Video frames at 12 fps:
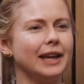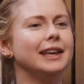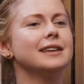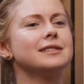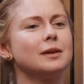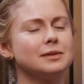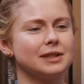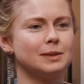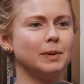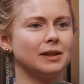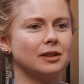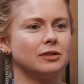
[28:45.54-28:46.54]
I guess I was
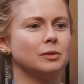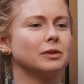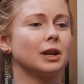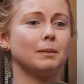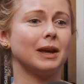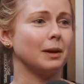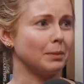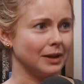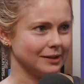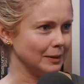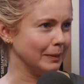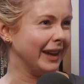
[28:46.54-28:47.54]
expecting she was going to make a
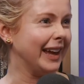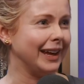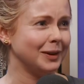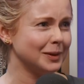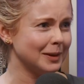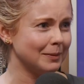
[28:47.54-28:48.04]
pretzel by hand or